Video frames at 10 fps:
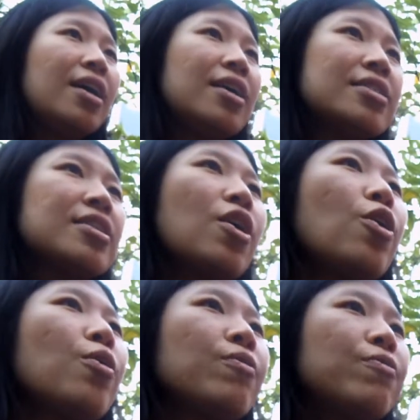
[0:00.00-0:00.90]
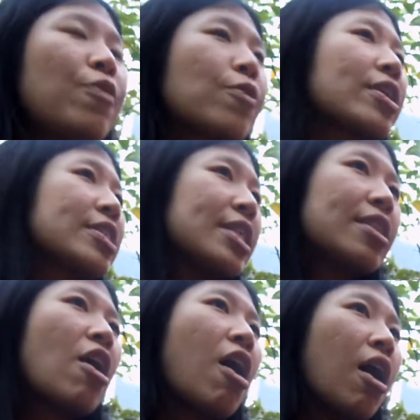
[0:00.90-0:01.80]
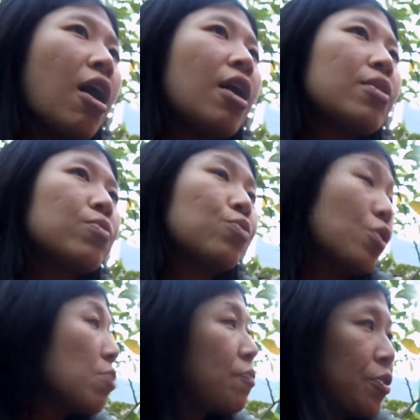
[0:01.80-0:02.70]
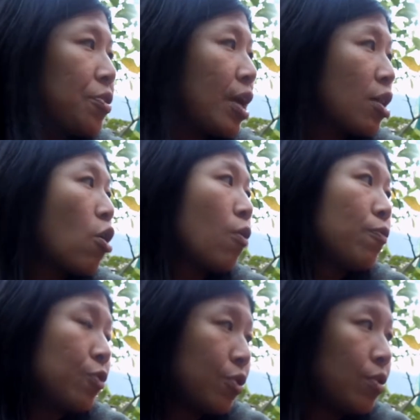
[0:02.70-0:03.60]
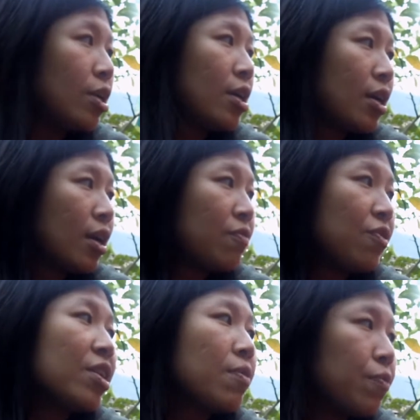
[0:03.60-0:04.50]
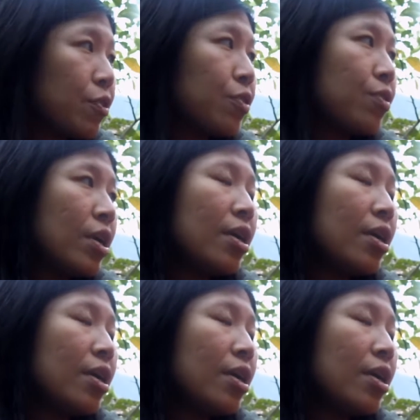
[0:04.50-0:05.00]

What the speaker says: So focusing on the real food and whole food and vegan food,